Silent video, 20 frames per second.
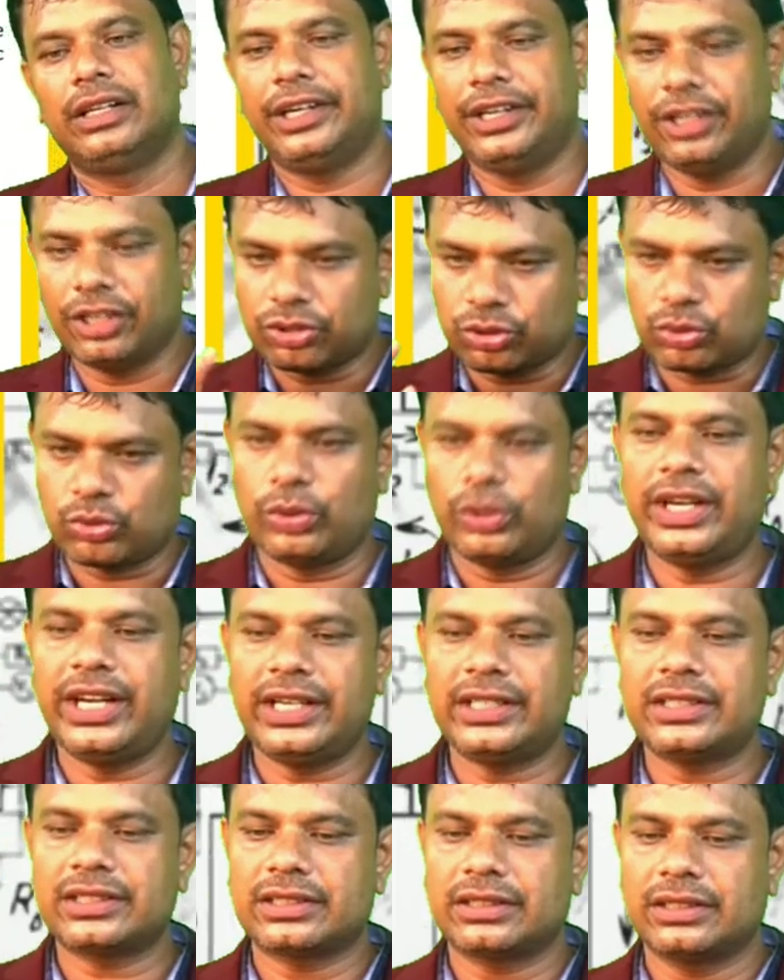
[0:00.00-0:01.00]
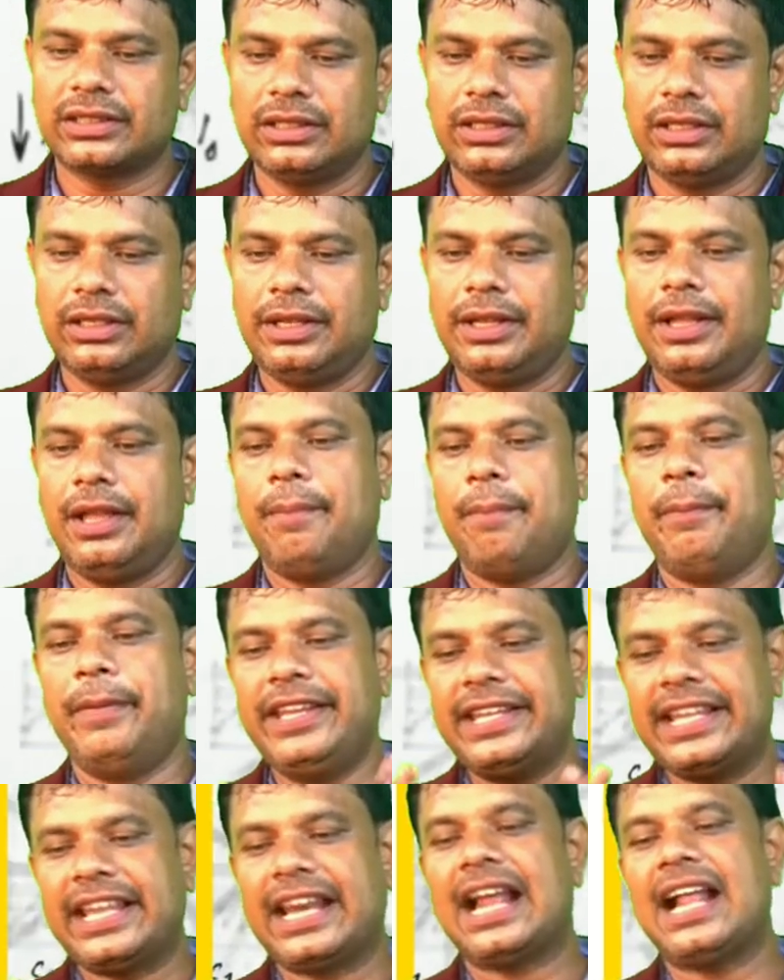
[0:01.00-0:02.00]
Dear students,
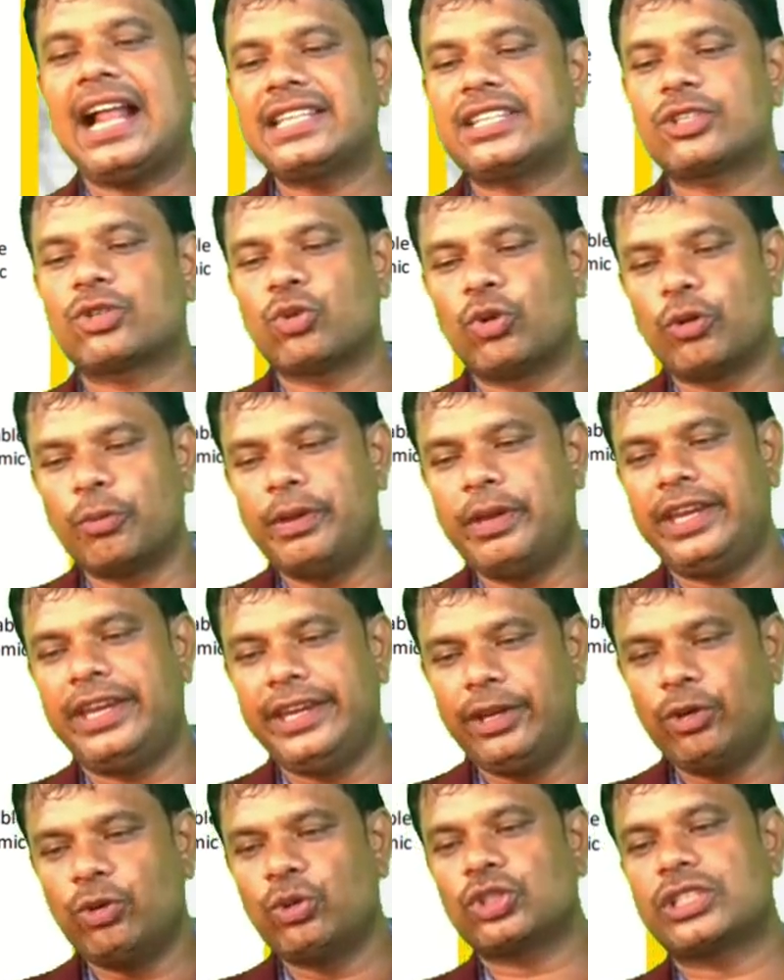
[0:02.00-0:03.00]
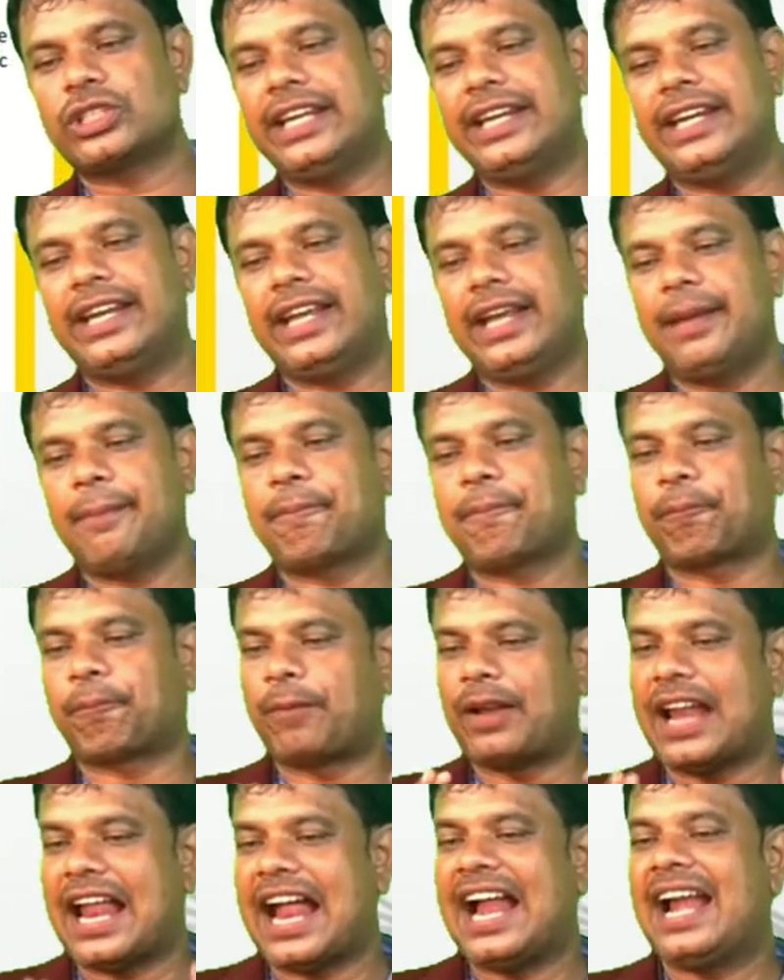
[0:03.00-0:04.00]
minerals should be used in a
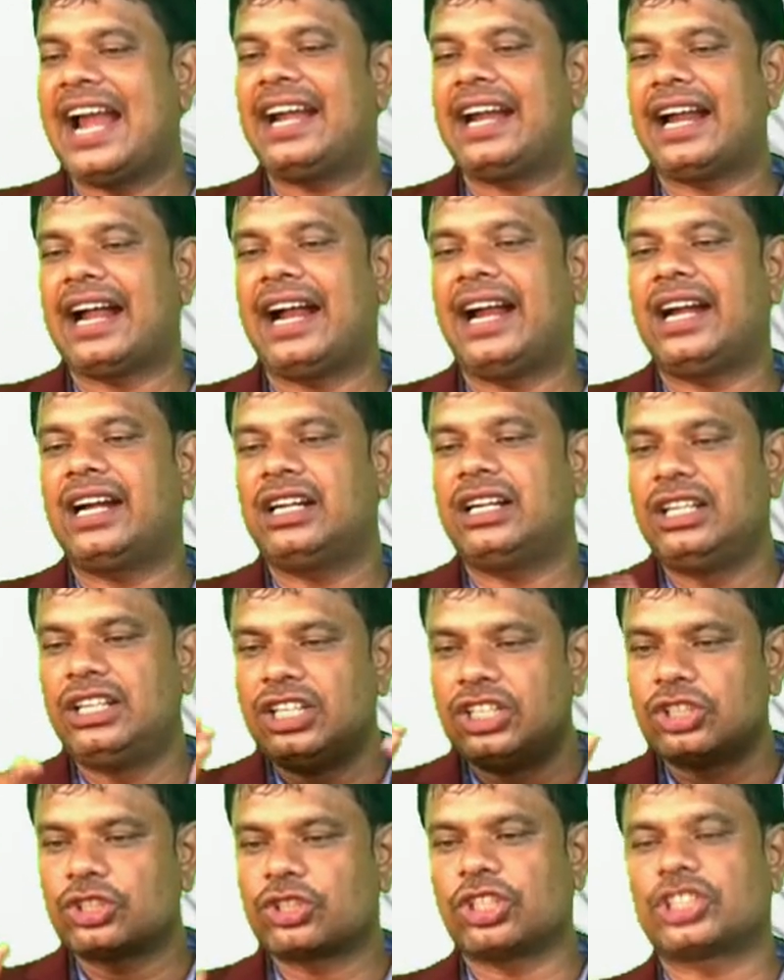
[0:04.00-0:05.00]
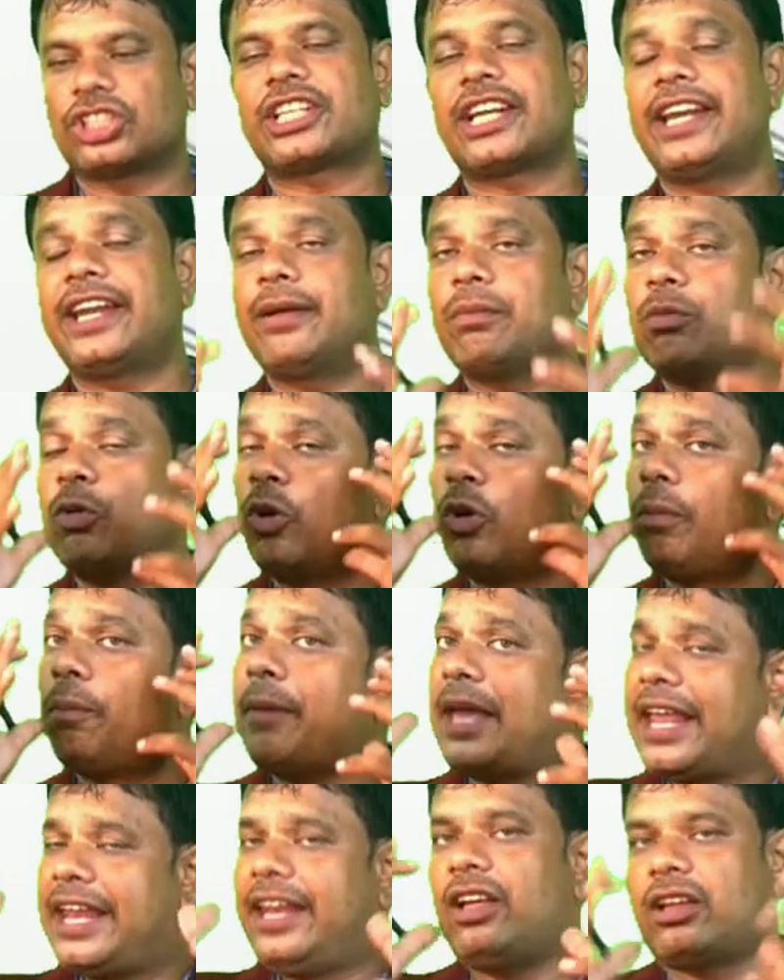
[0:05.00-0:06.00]
planned and sustainable
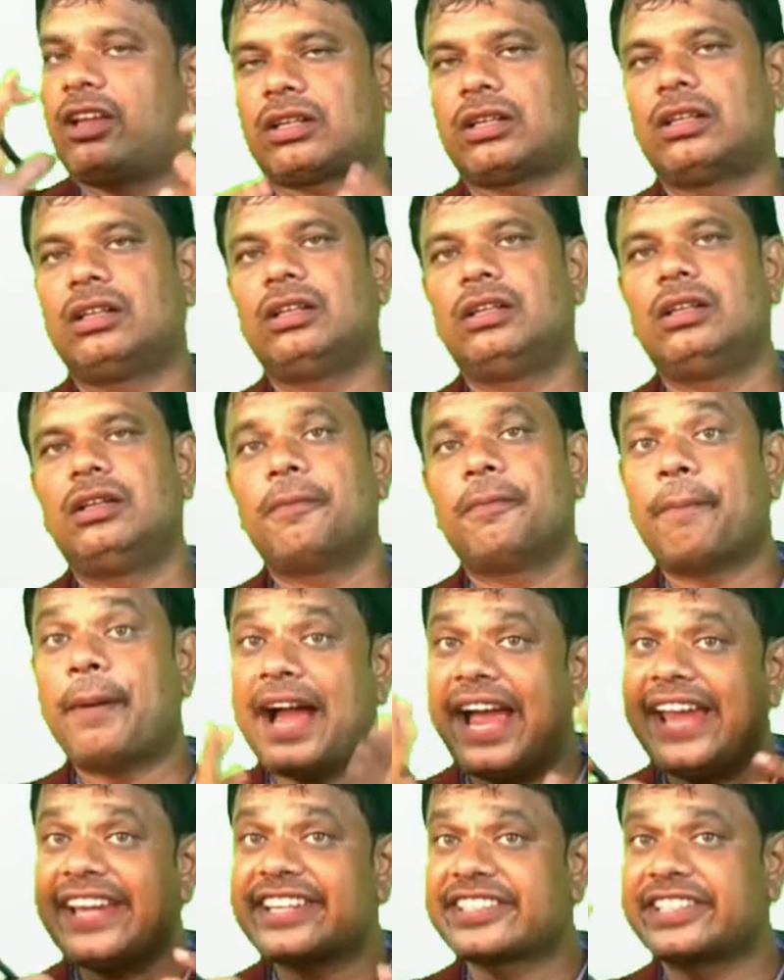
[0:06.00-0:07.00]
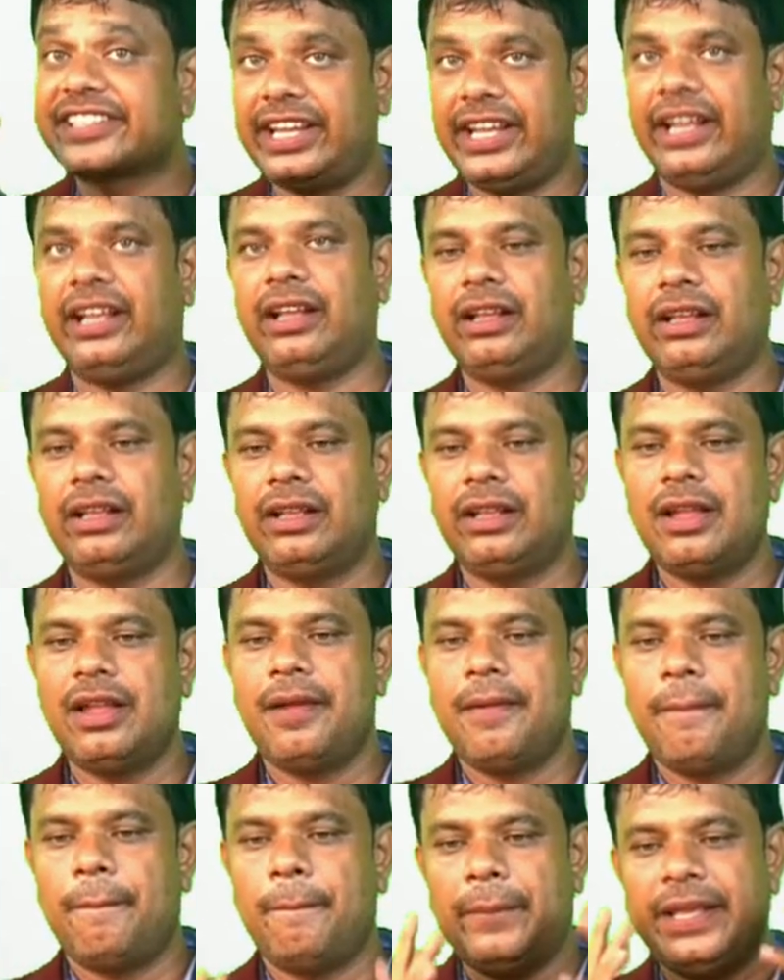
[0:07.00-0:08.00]
manner. First thing,
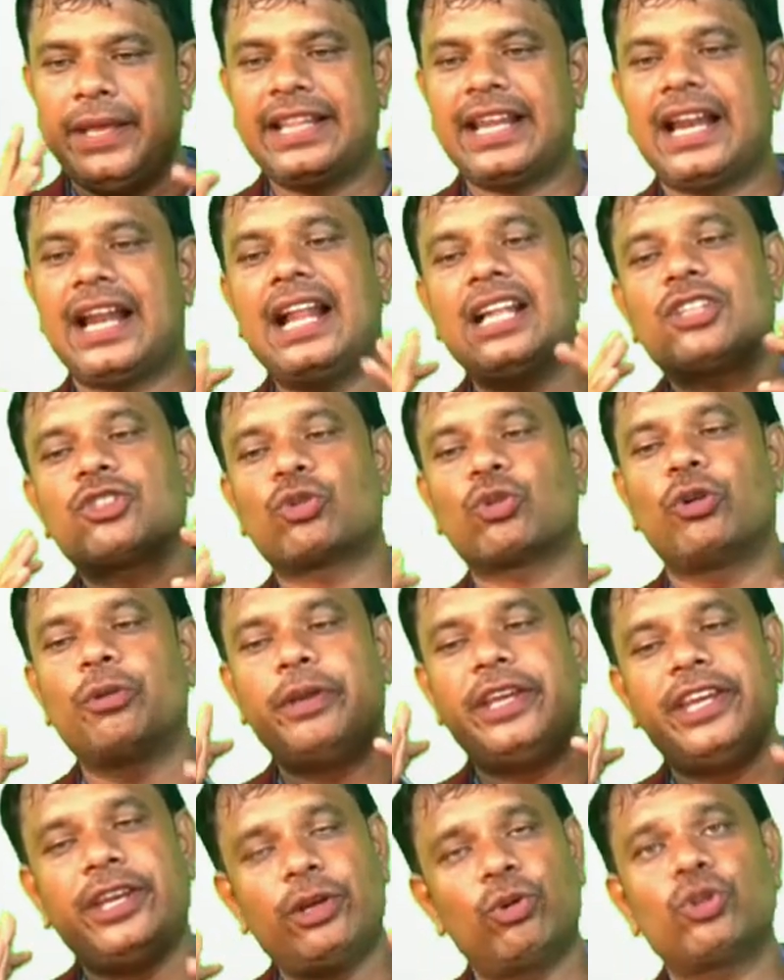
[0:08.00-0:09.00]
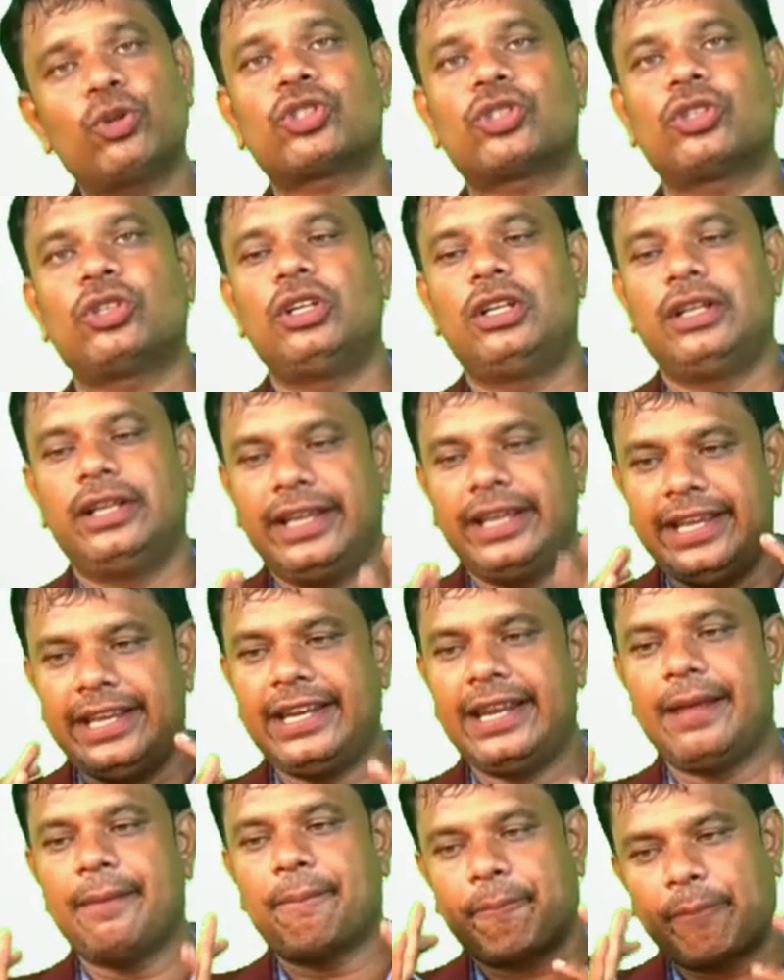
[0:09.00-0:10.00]
minerals should be used
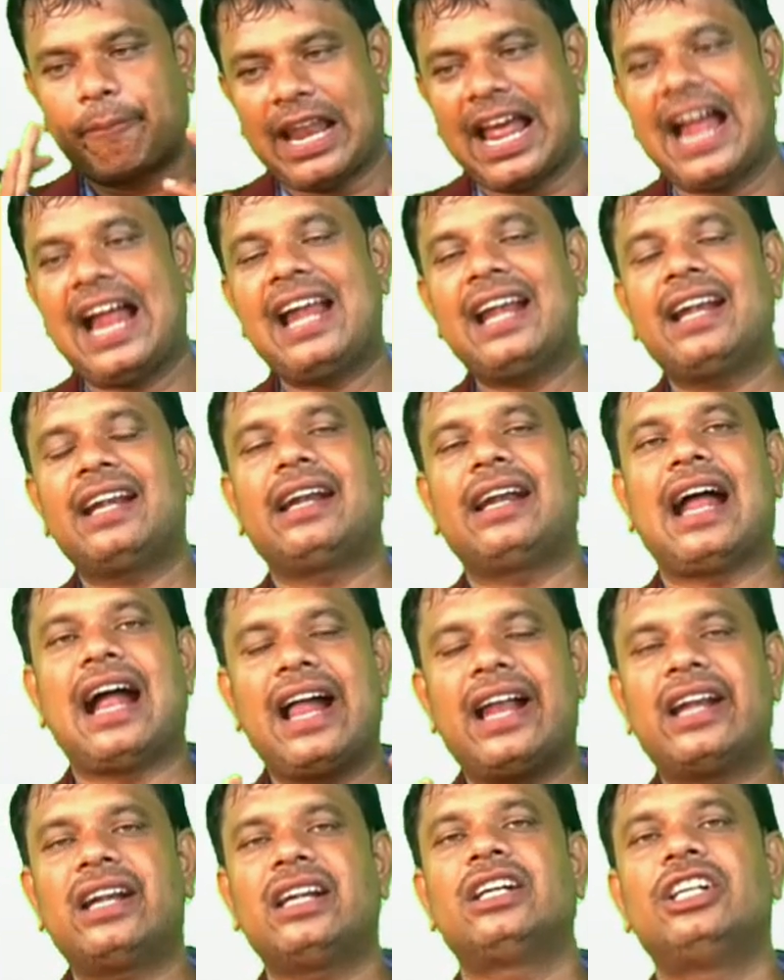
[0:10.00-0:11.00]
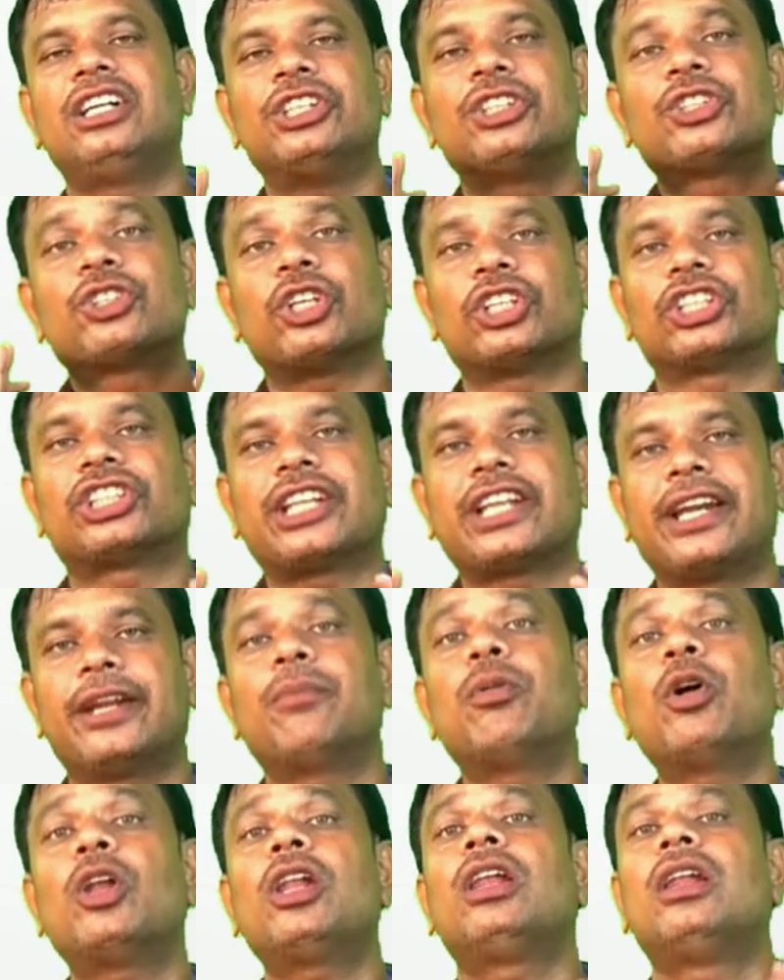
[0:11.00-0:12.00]
in a planned and
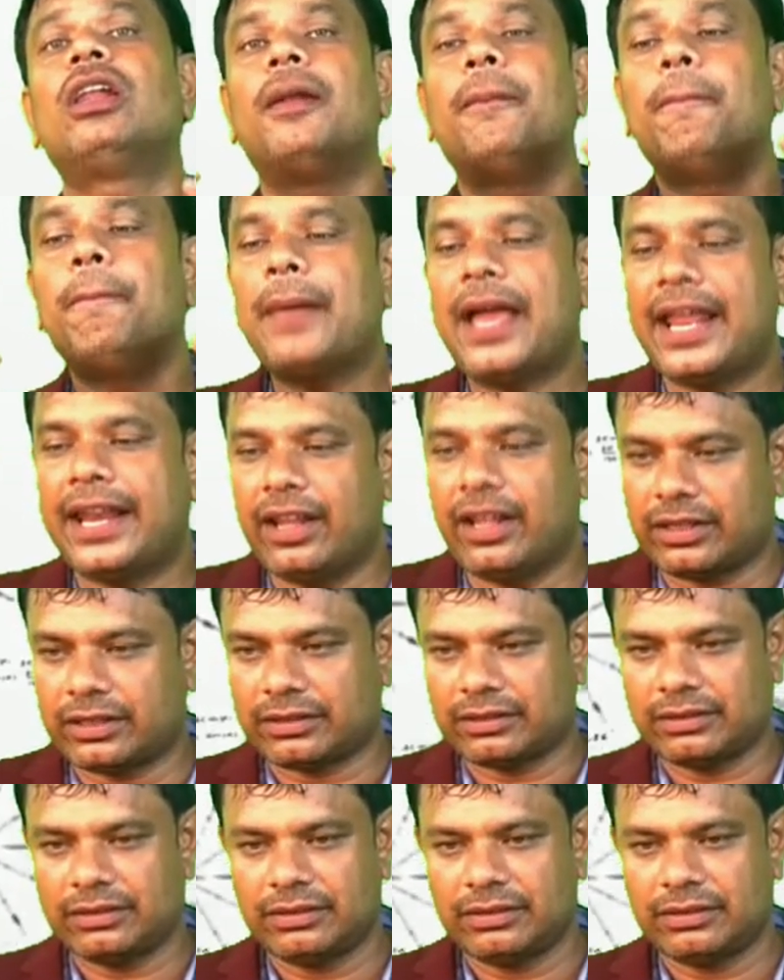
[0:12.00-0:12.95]
sustainable manner.